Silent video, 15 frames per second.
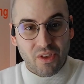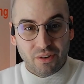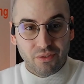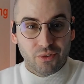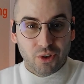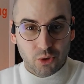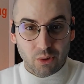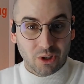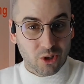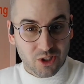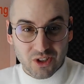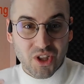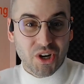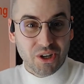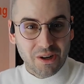their first,
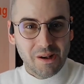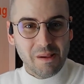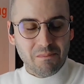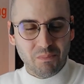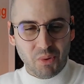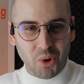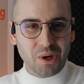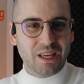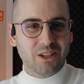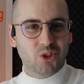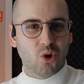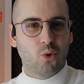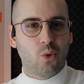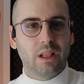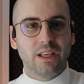because they're burning
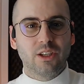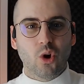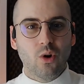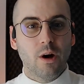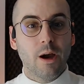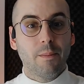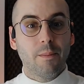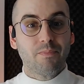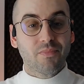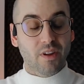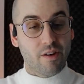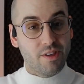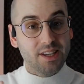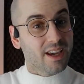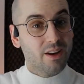so quickly. So
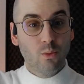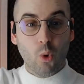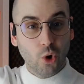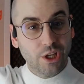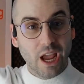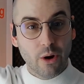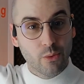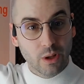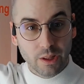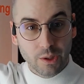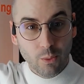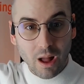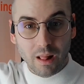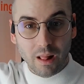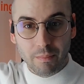this can work out really
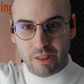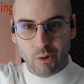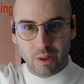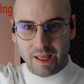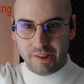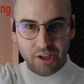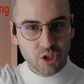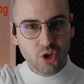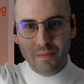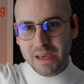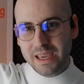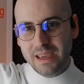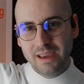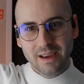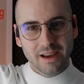well, by the way. Like, this could
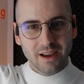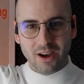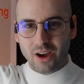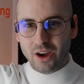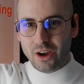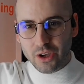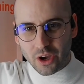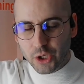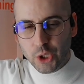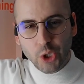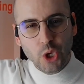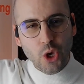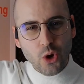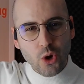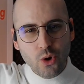be a
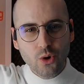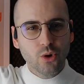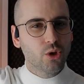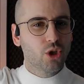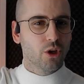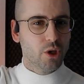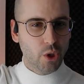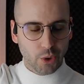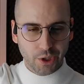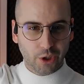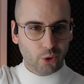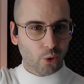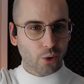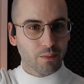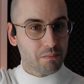huge
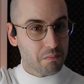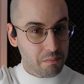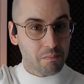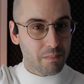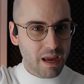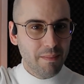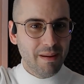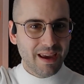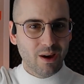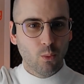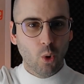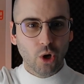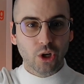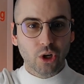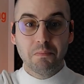unicorn. Maybe it
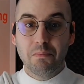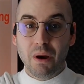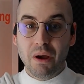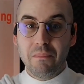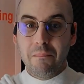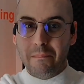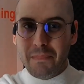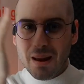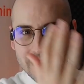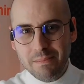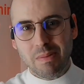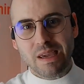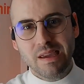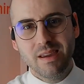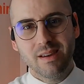works, but
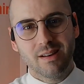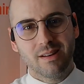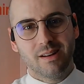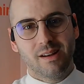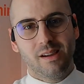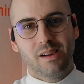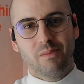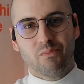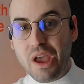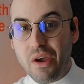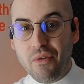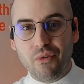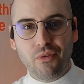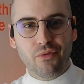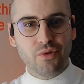maybe
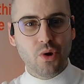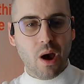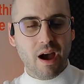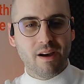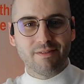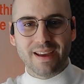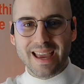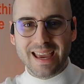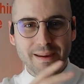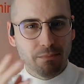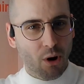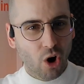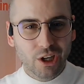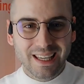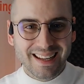if you have a
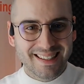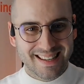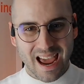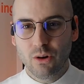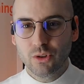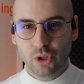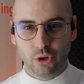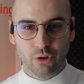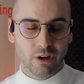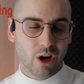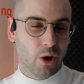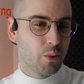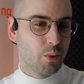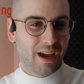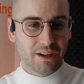market downturn
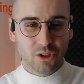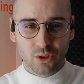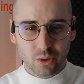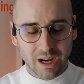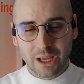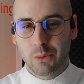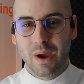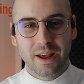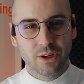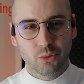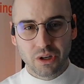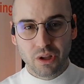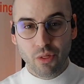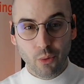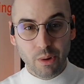like we had in
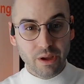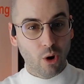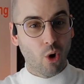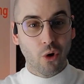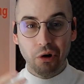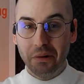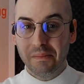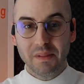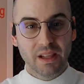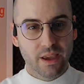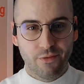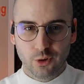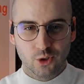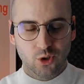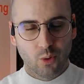23, or
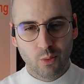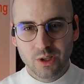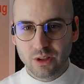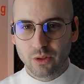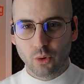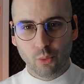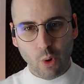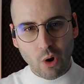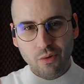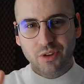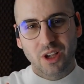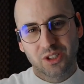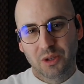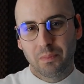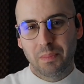if for some reason
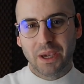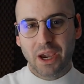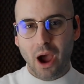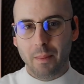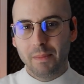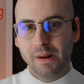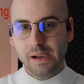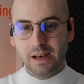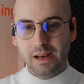growth doesn't pick up,